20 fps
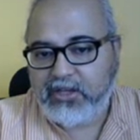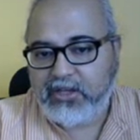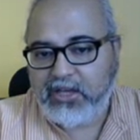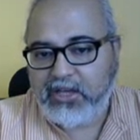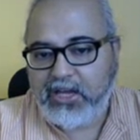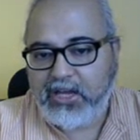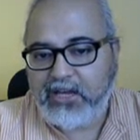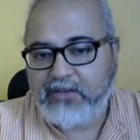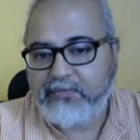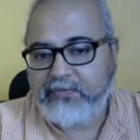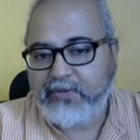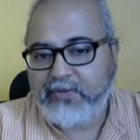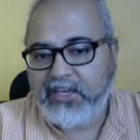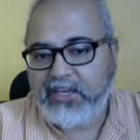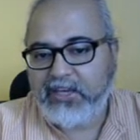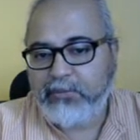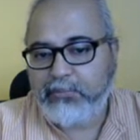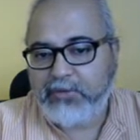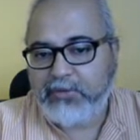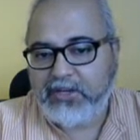half
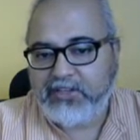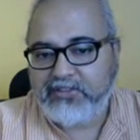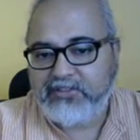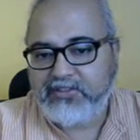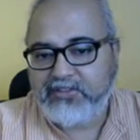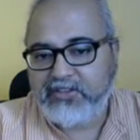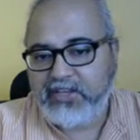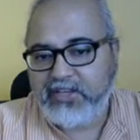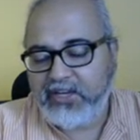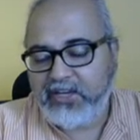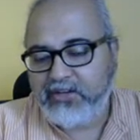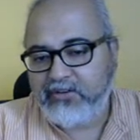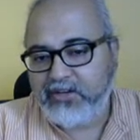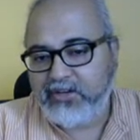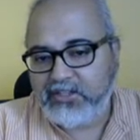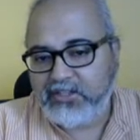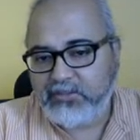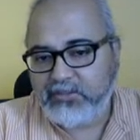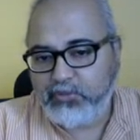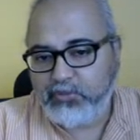A plus A
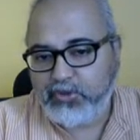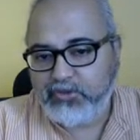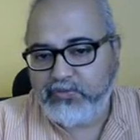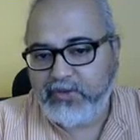transpose,